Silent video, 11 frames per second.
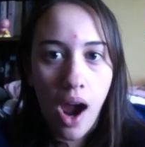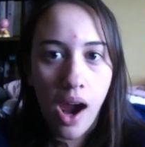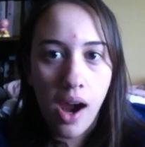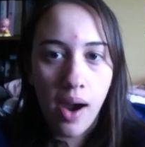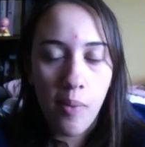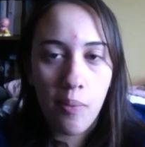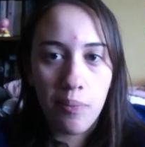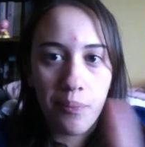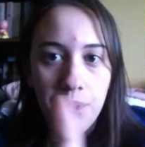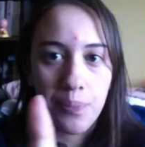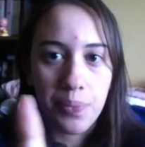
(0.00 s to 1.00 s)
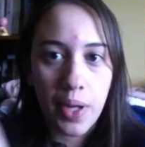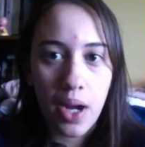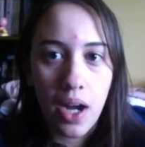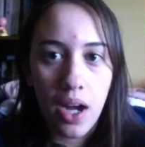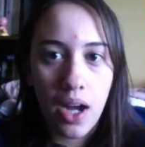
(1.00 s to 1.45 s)
um,
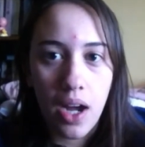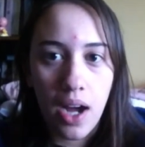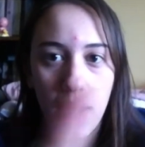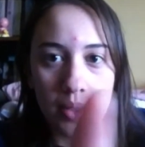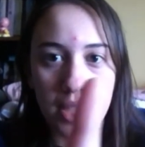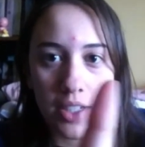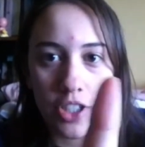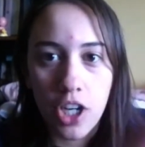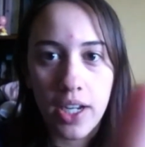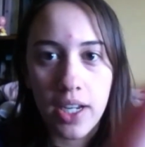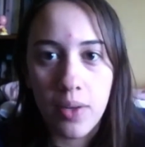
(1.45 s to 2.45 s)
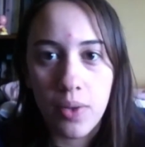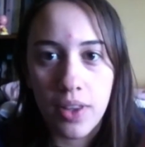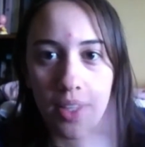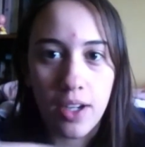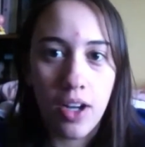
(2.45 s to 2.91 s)
I was at Target
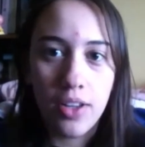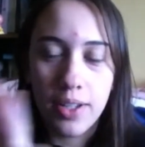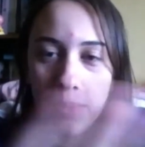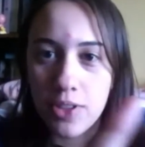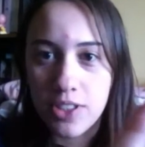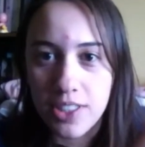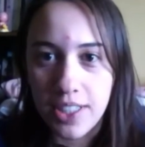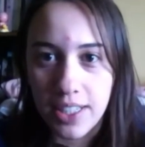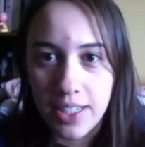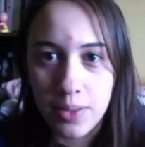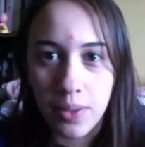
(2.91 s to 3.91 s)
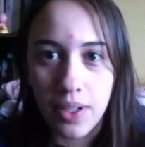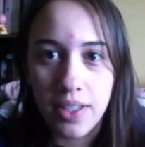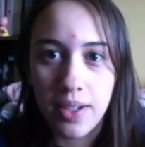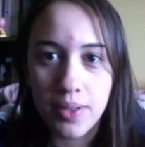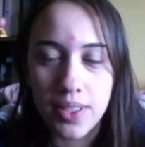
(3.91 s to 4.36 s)
with the all the emergency lights were on
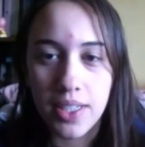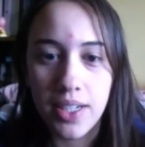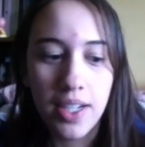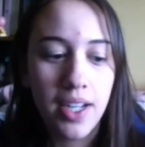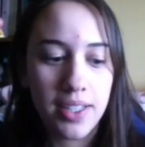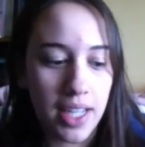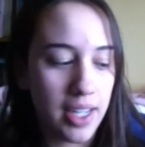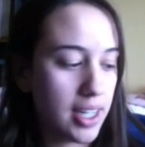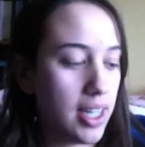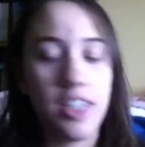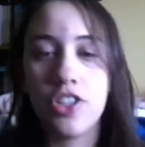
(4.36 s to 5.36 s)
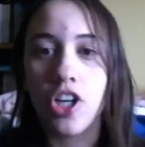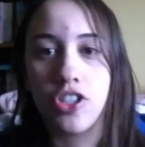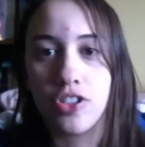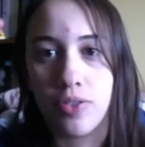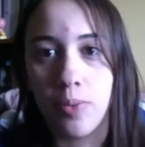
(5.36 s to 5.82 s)
and that was it. Getting a
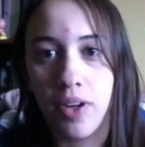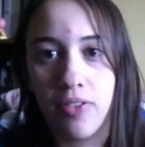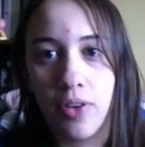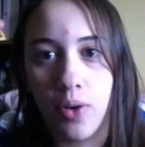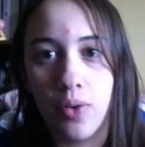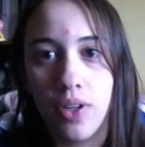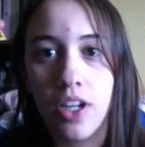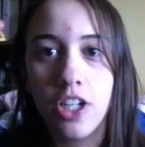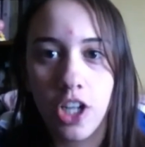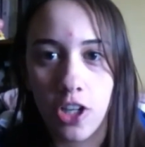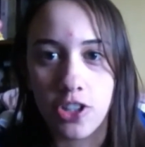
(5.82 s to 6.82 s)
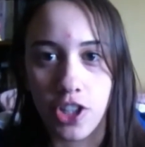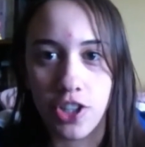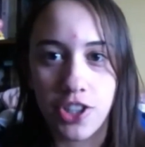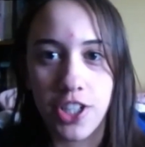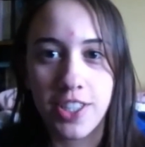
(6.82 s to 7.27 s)
charger for my phone, car
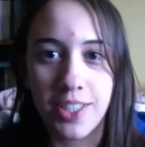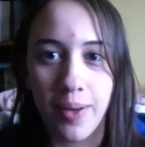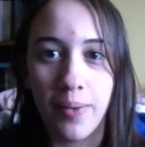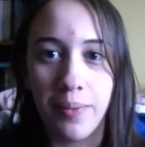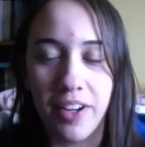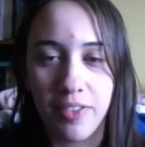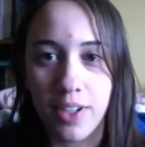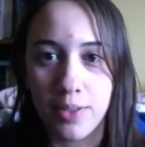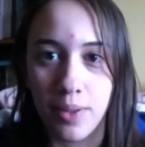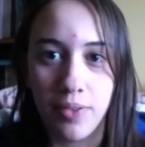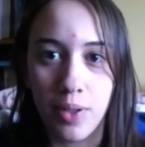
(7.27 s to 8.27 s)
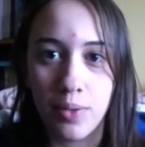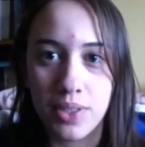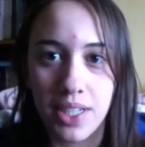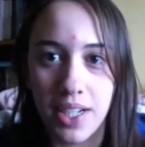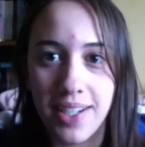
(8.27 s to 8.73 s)
charger. So my because my phone
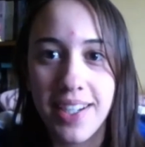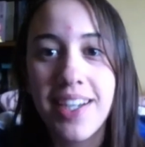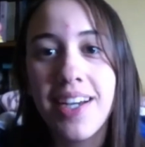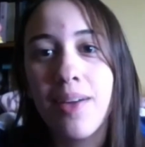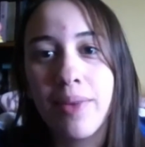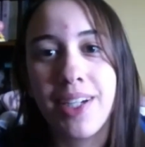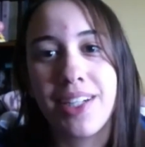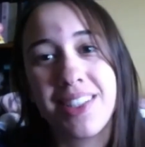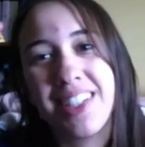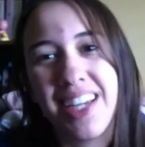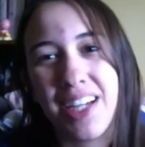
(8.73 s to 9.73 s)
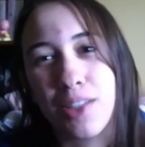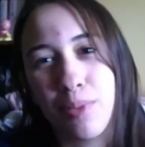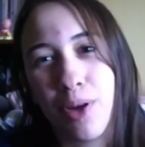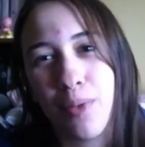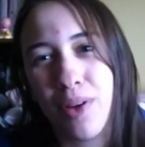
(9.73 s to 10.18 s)
was dying. Because yeah,
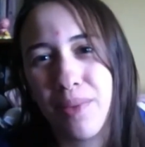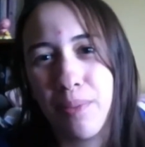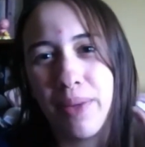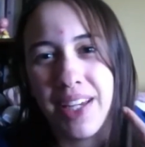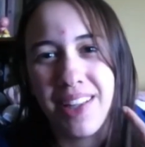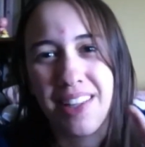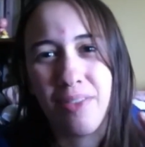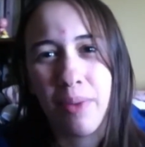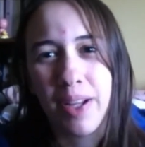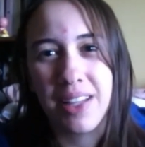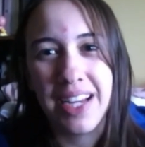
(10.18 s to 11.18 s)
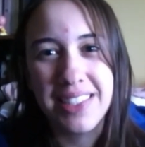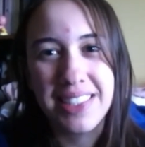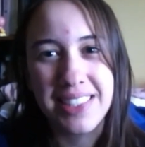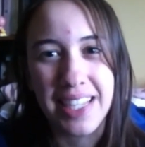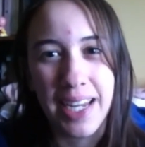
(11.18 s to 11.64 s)
smart one. Me left my
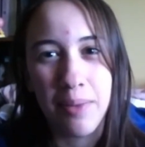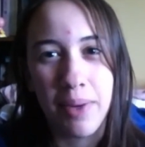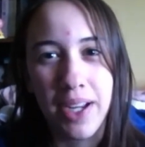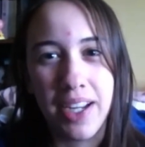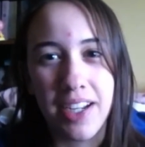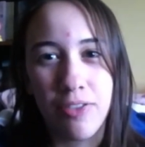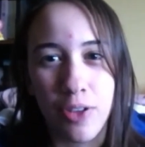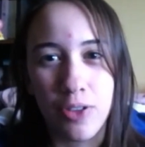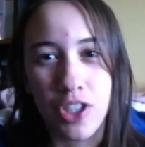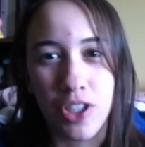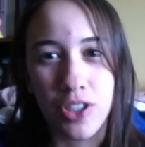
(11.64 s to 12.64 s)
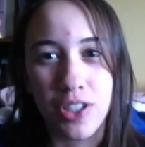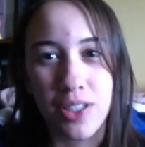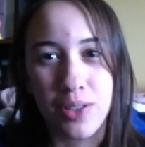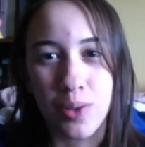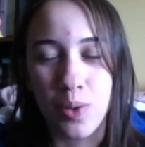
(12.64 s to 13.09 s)
glasses and my phone charger
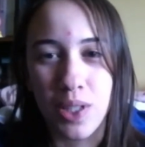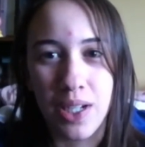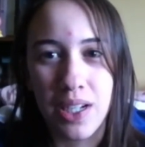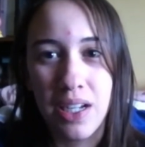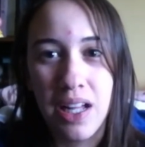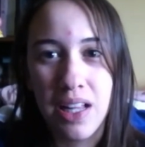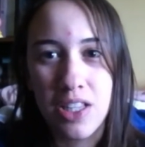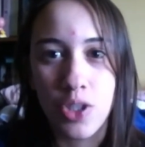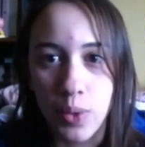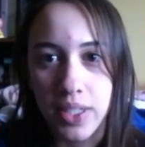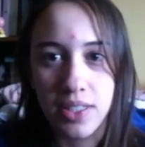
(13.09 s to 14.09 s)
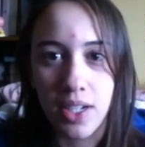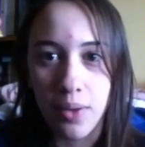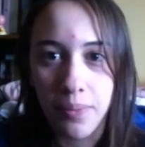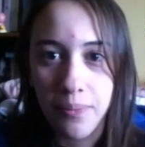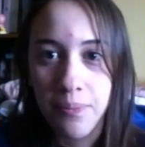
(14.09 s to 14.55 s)
at school uh, two weeks
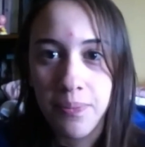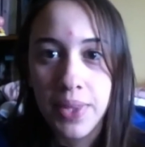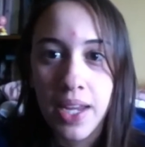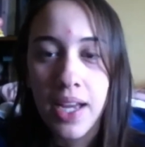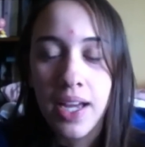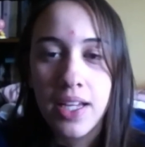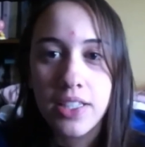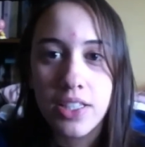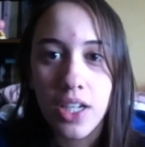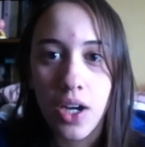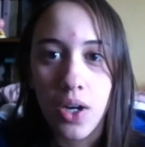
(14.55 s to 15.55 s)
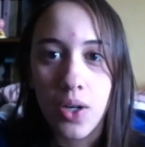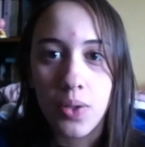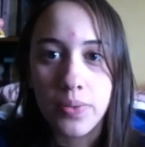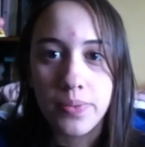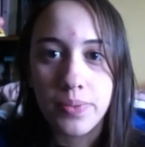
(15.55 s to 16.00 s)
ago.
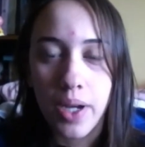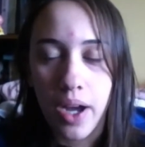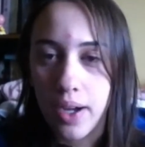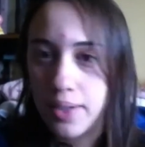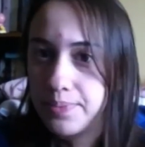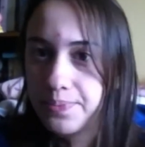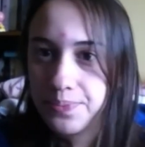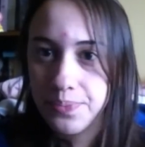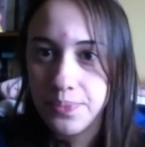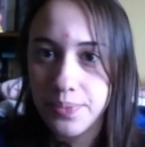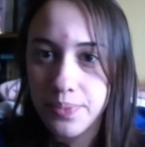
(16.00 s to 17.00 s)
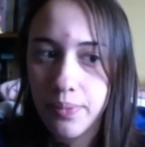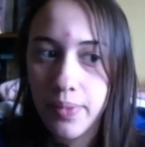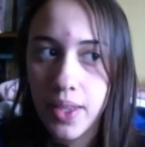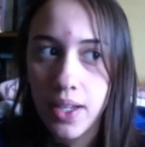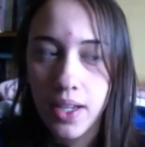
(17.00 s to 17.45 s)
So um,
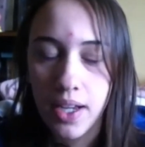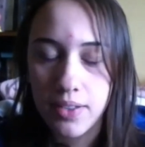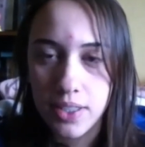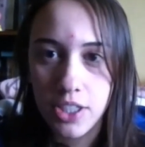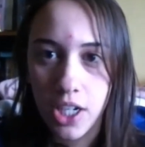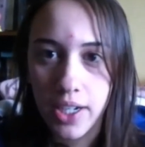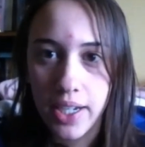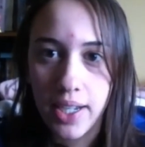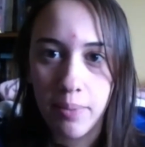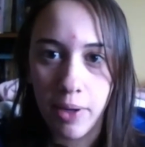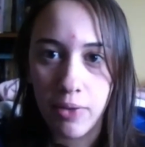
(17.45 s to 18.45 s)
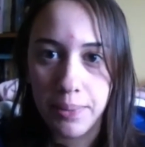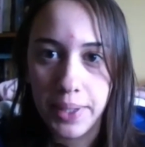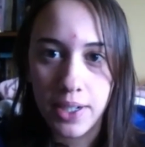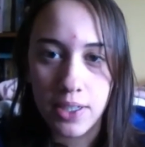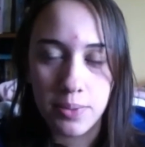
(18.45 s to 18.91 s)
I was at Target and my
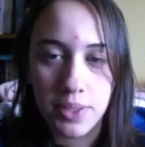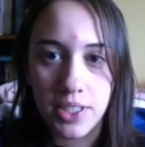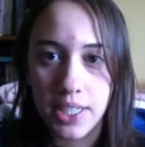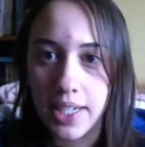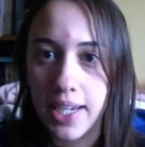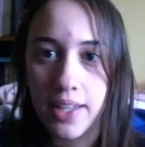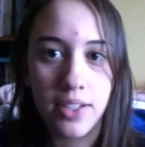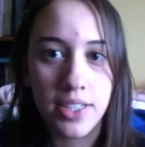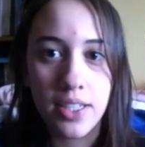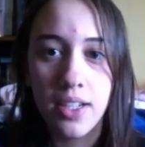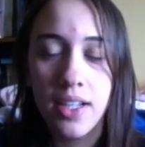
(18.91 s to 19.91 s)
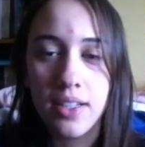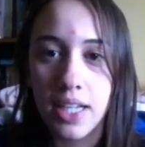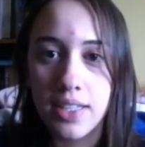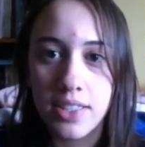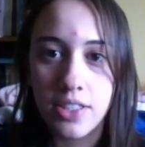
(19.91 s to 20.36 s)
roommate calls me. She's like, yeah, their
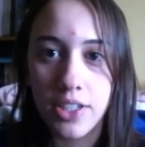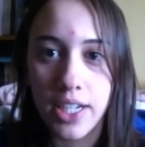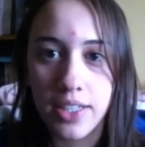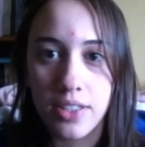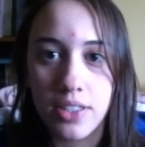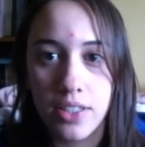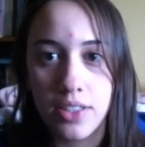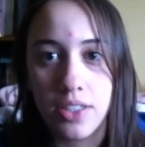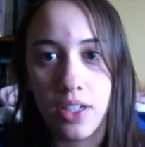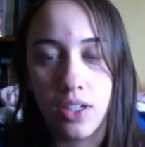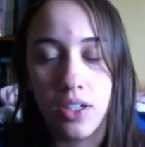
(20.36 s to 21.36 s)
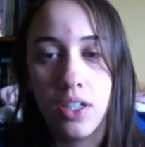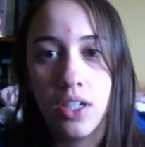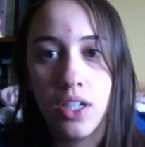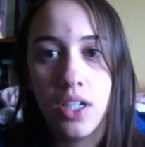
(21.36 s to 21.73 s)
classes are canceled until